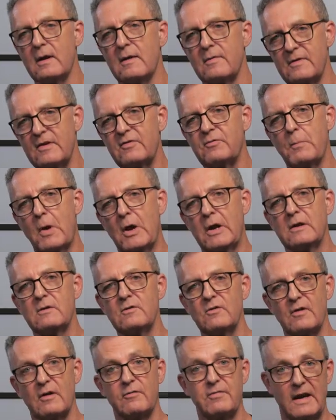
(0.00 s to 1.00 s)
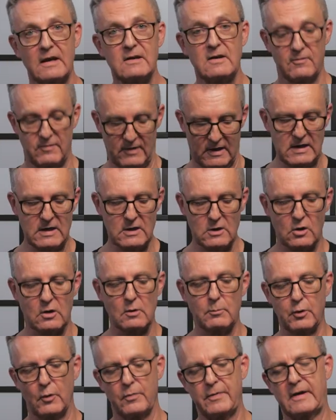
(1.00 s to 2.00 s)
This means, effectively, you
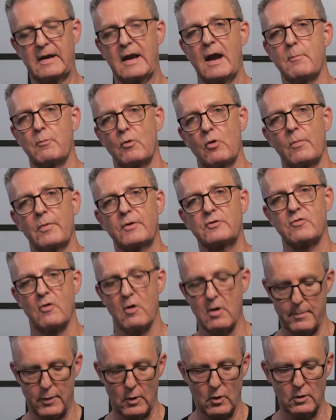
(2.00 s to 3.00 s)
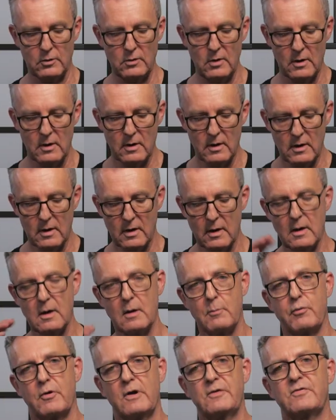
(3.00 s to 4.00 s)
can put the camera on the tripod,
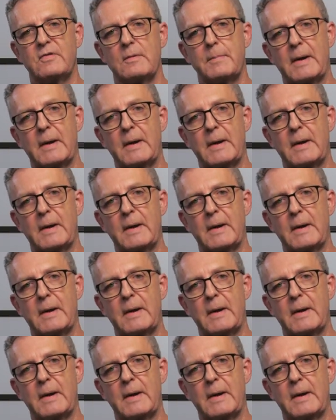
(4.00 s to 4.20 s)
press the